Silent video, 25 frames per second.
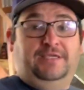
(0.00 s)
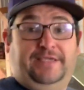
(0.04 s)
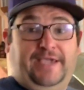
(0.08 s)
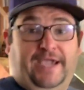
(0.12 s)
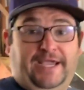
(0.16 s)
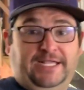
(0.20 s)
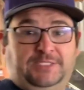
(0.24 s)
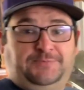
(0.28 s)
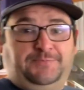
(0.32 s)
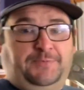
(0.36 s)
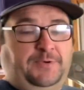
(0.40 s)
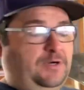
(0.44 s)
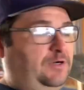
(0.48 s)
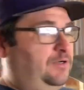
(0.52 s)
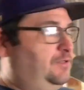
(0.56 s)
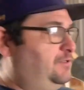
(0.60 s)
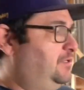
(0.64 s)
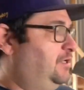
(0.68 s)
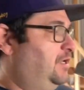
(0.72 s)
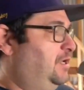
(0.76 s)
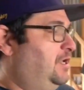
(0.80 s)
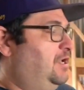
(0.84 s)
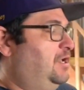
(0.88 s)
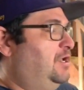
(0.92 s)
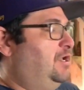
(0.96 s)
gates built,
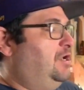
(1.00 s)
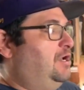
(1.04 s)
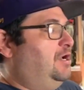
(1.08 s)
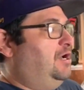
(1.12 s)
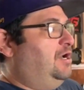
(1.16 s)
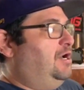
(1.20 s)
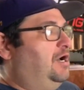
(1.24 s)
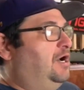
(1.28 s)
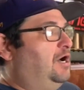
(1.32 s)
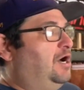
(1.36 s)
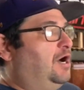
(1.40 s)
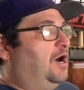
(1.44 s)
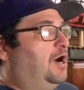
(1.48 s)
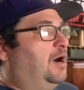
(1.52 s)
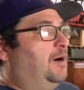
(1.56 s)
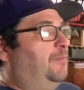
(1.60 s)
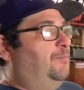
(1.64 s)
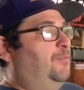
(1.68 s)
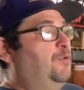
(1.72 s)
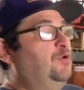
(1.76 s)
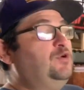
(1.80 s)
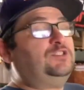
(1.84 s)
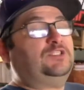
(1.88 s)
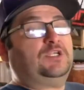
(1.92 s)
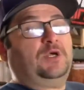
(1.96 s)

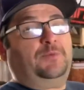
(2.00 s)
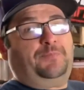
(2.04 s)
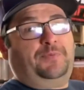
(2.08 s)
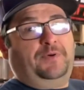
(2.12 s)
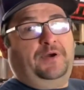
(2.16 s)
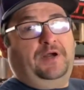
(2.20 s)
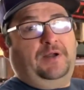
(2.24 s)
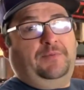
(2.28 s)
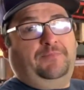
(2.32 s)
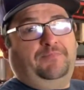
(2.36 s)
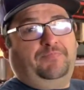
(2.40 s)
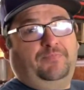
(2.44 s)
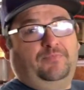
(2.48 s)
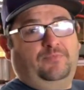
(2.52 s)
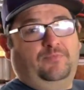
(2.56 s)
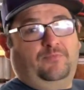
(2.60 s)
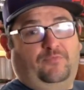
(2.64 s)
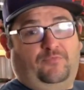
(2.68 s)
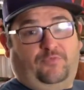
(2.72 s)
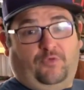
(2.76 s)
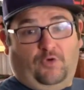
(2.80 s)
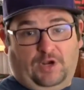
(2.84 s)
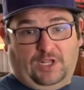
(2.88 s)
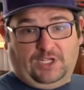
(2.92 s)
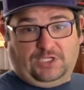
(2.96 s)
booster pump,
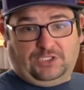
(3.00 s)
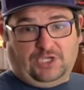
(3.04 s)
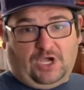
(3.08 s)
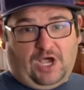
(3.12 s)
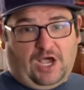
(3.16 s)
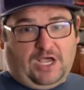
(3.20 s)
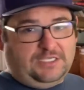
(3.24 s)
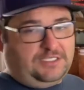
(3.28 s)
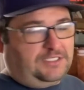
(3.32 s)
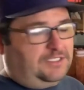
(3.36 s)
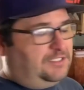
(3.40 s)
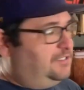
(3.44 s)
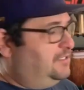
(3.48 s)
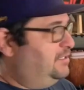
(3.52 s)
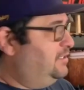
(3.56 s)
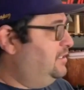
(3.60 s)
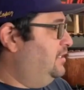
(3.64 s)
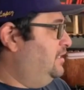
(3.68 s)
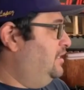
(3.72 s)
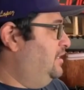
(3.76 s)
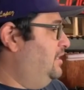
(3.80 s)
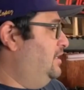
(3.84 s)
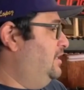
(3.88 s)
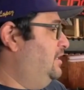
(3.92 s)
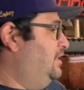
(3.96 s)
full exhaust,
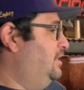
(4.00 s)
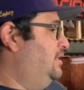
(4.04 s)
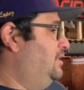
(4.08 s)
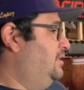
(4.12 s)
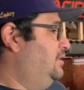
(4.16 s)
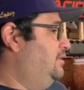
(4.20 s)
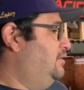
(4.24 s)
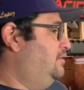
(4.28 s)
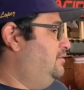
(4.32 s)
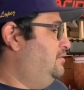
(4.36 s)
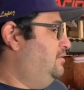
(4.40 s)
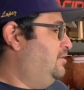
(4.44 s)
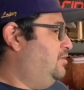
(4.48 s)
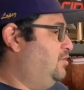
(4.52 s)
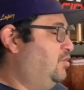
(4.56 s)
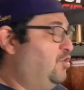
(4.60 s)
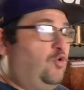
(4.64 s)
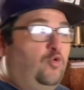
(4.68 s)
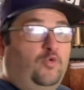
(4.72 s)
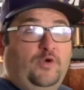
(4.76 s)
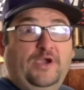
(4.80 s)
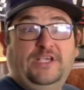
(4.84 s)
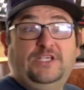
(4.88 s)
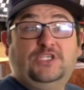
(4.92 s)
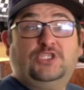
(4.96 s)

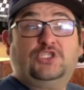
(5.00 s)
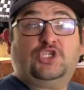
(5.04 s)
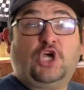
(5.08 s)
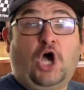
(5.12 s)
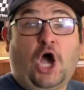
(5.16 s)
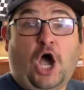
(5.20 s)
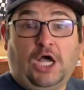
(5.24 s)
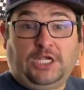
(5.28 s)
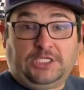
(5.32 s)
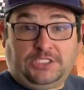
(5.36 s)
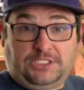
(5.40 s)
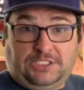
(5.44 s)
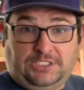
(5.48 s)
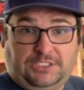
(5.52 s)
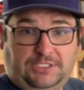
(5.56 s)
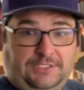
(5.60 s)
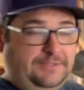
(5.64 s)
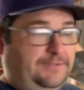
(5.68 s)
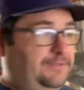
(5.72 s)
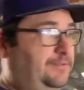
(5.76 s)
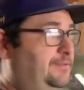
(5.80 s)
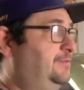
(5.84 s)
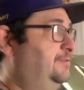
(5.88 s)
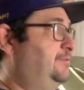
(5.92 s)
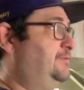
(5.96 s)
Louis sauce,
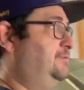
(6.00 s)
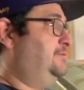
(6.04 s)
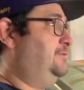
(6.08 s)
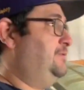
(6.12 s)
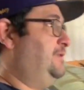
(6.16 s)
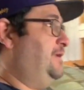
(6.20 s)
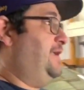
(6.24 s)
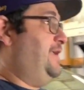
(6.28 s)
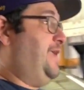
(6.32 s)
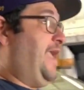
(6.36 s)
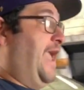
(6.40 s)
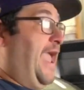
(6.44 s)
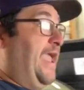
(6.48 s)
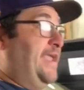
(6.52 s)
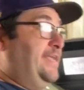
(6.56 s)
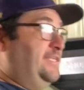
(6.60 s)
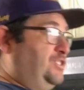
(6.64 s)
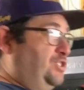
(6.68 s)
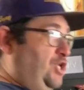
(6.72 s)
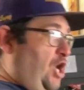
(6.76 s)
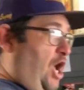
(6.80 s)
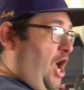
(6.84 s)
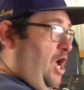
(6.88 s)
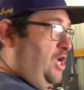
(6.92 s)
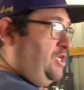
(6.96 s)
gay
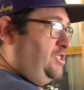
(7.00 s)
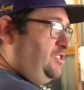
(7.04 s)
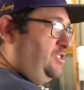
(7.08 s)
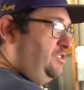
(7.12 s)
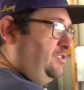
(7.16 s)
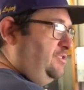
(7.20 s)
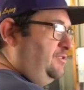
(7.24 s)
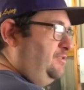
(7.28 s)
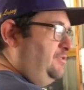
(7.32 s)
sauce,